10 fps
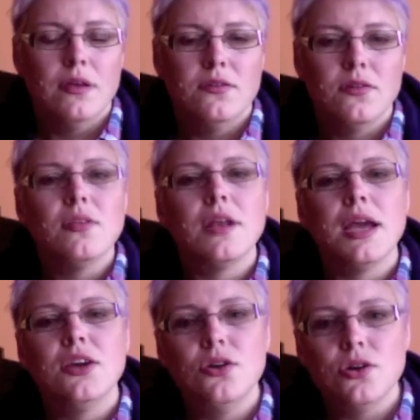so that
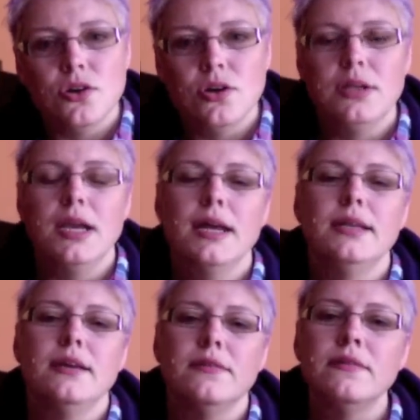I could
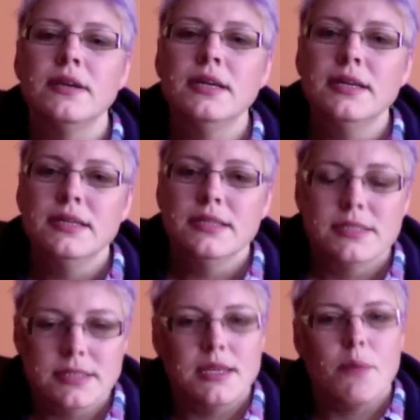kind of
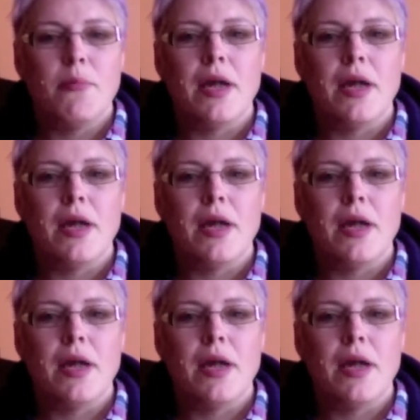step